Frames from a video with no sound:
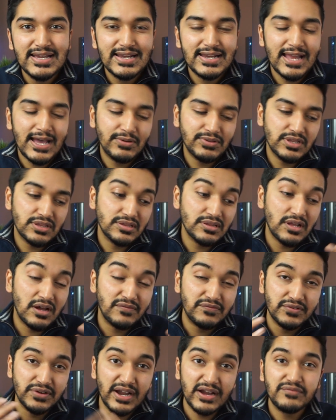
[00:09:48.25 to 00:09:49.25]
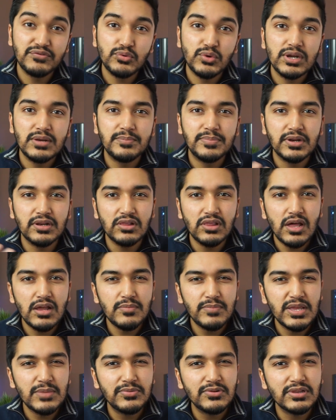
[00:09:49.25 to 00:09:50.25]
Now, this is not for everyone, but a lot of
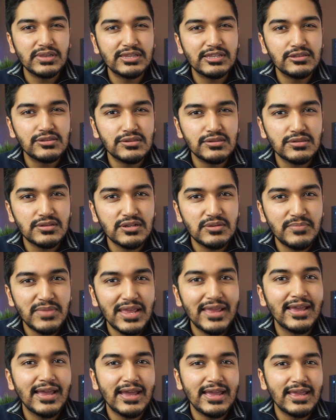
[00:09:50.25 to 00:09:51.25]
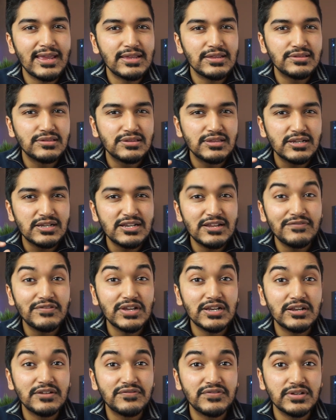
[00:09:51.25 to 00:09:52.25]
people, this is going to make a
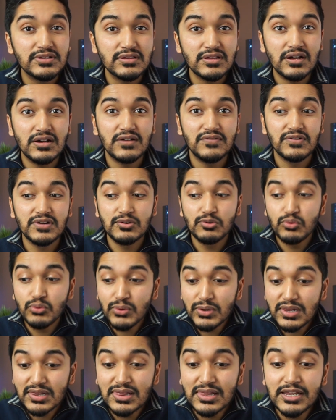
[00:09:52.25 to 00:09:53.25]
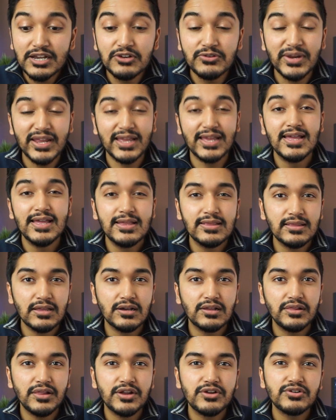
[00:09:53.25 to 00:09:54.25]
significant difference of clearing the
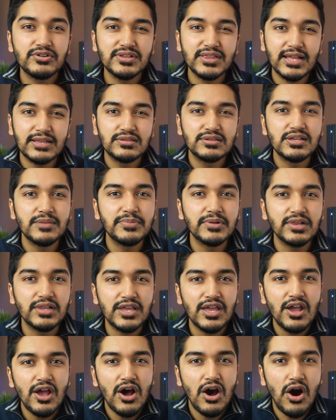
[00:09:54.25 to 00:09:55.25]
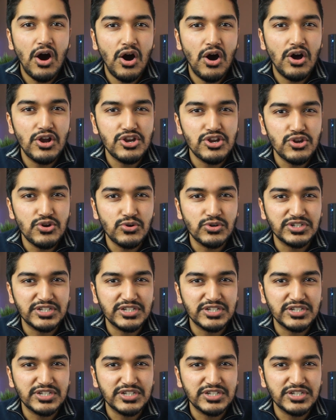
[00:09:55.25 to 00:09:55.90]
clutter that's typically on your